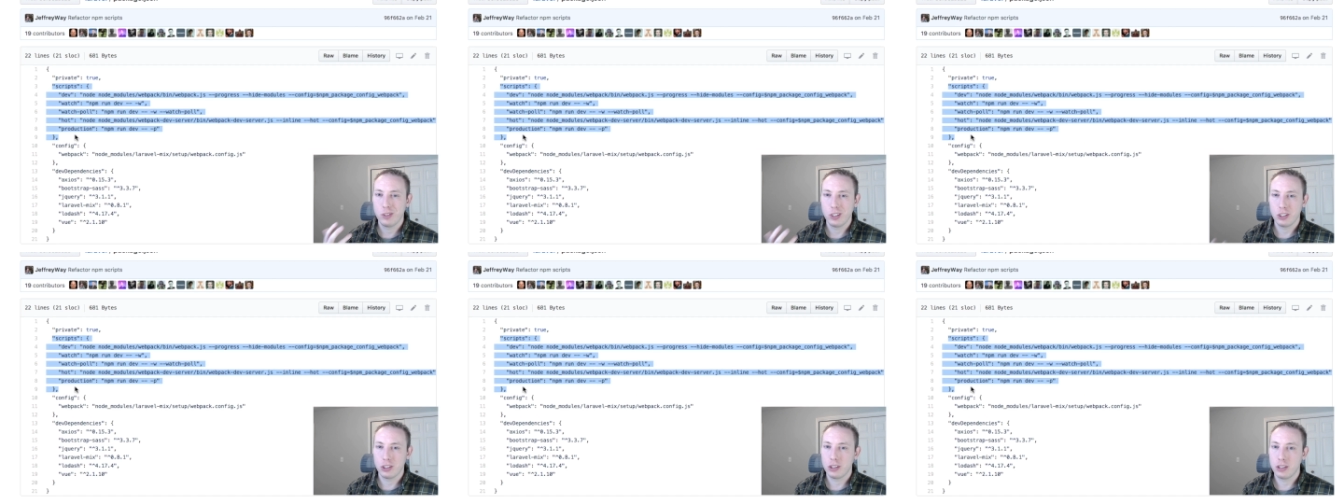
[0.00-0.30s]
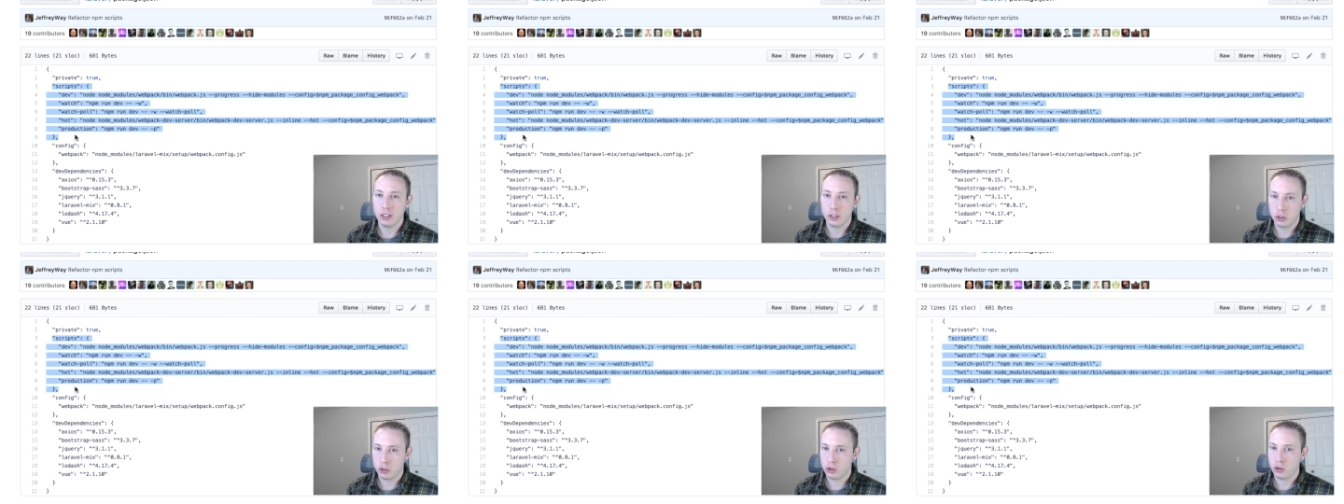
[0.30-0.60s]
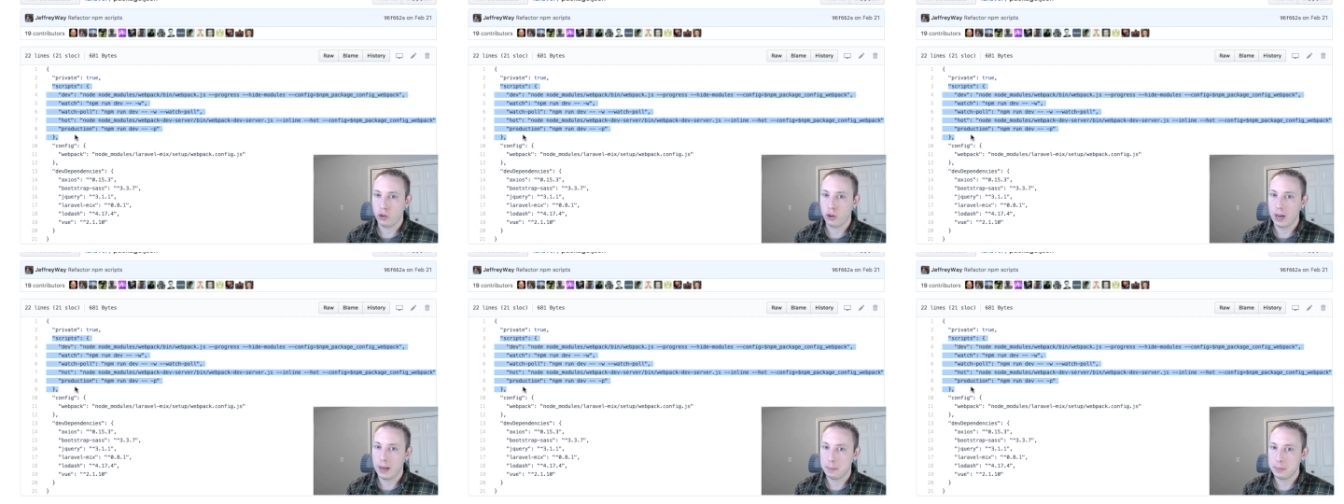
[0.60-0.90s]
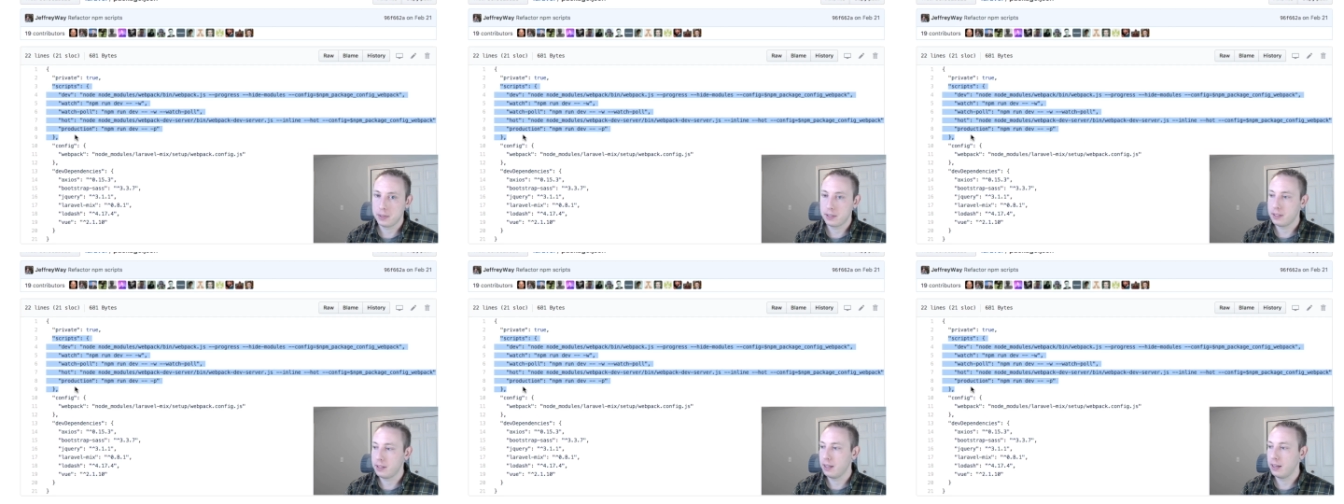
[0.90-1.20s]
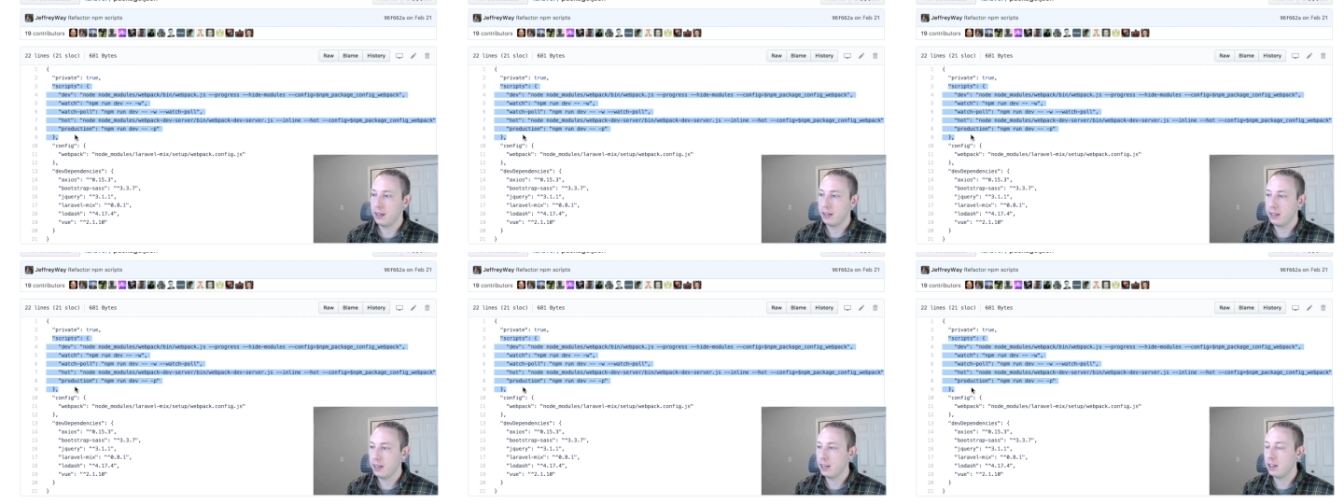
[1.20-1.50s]
the scripts
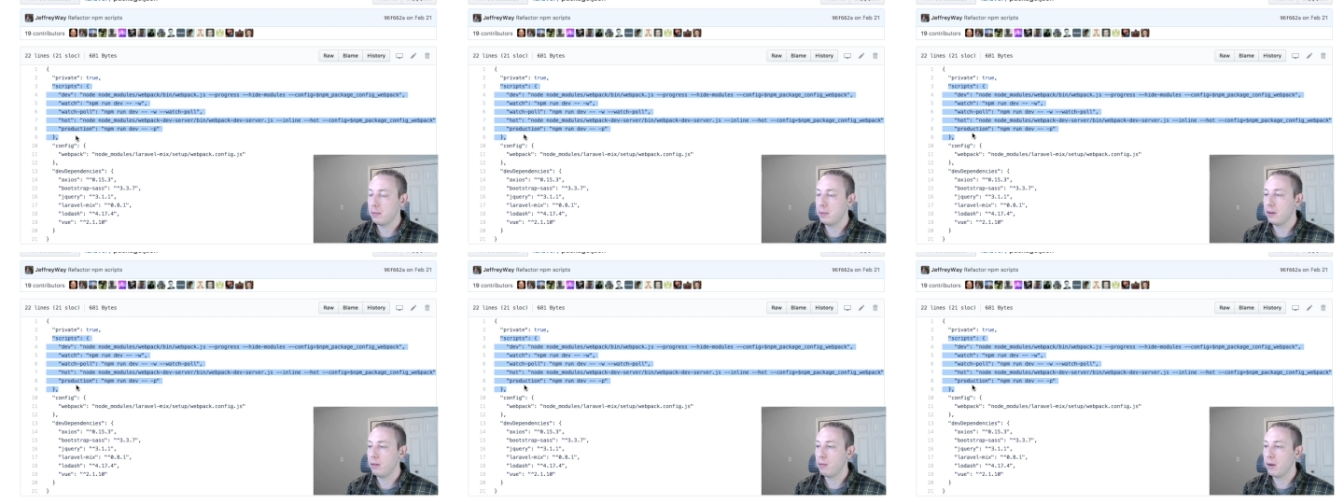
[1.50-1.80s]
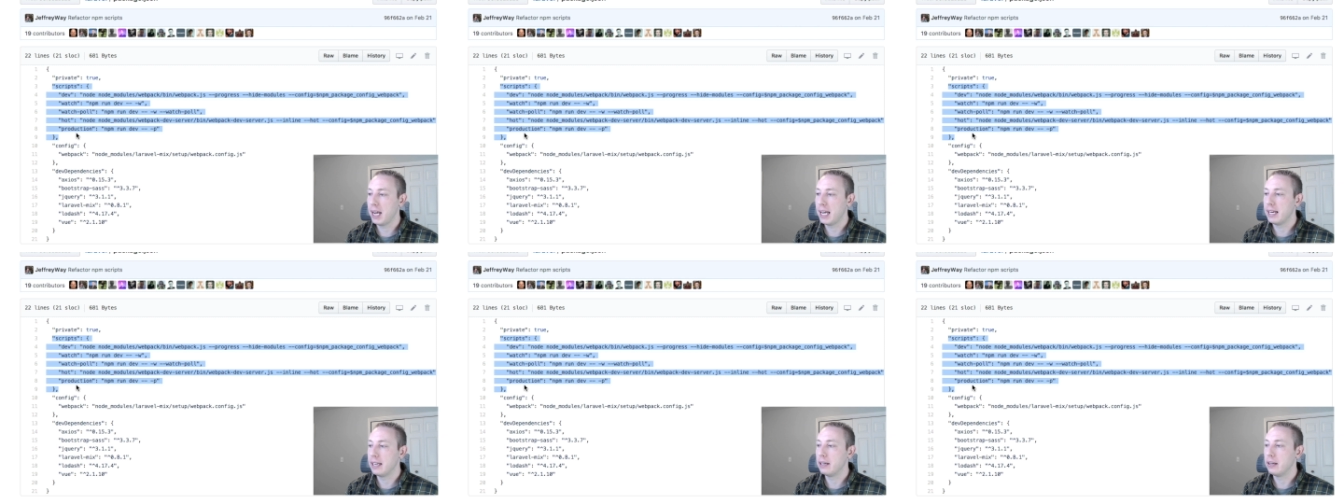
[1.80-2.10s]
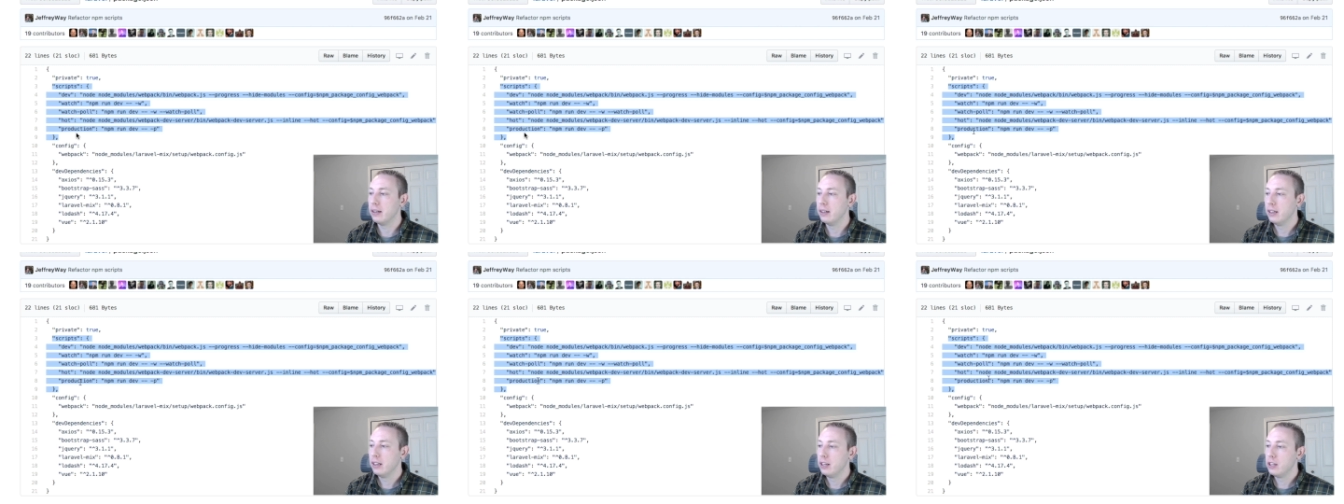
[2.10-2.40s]
that need to be ran.